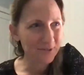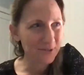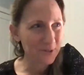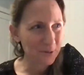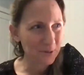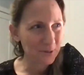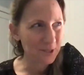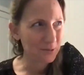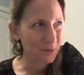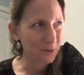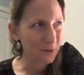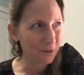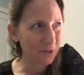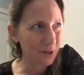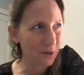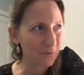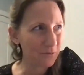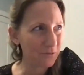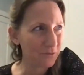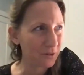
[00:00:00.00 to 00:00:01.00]
know which one will
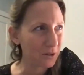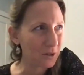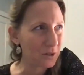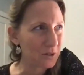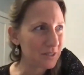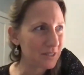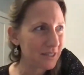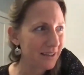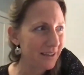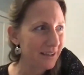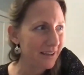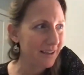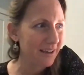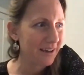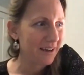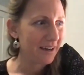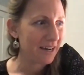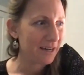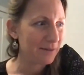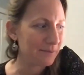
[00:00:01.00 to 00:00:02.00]
come first.
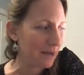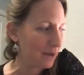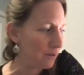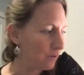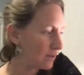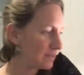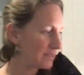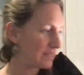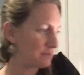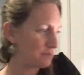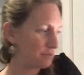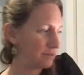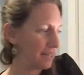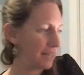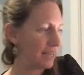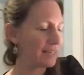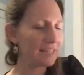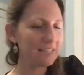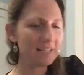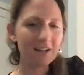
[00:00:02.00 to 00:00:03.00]
I wasn't
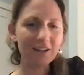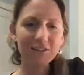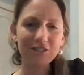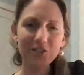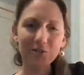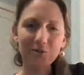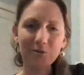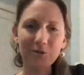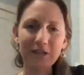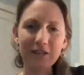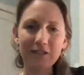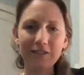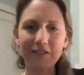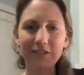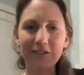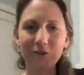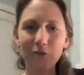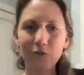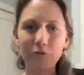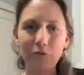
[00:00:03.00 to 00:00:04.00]
planning on doing
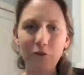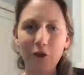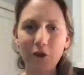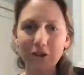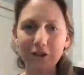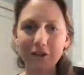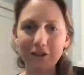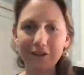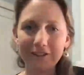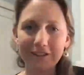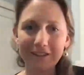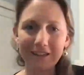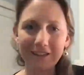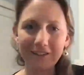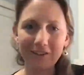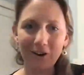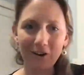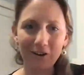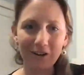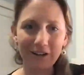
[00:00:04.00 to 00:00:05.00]
the Nirvana
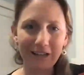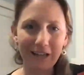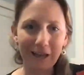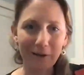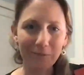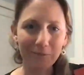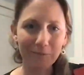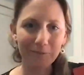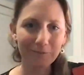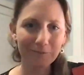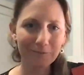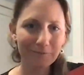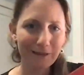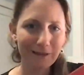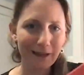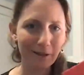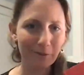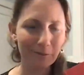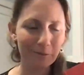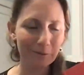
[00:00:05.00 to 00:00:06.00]
in REM
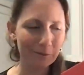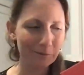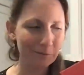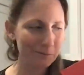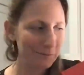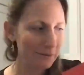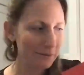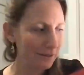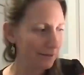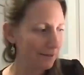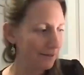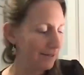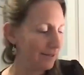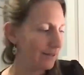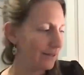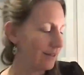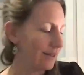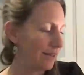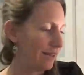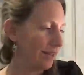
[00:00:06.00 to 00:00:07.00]
album,
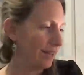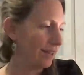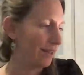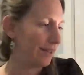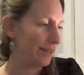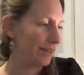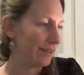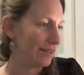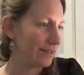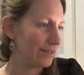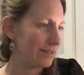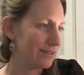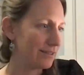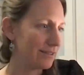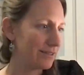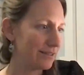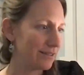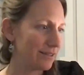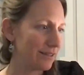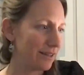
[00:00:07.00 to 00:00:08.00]
and
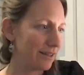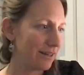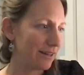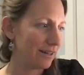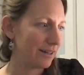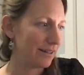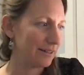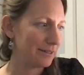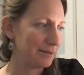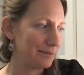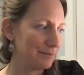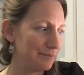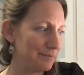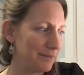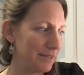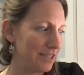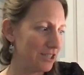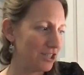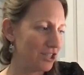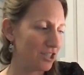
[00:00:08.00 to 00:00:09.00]

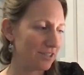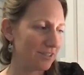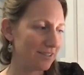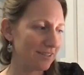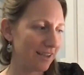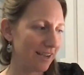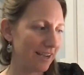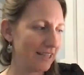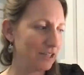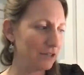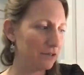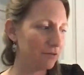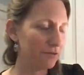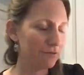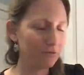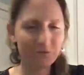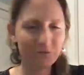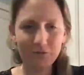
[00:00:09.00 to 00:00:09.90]
it just kind of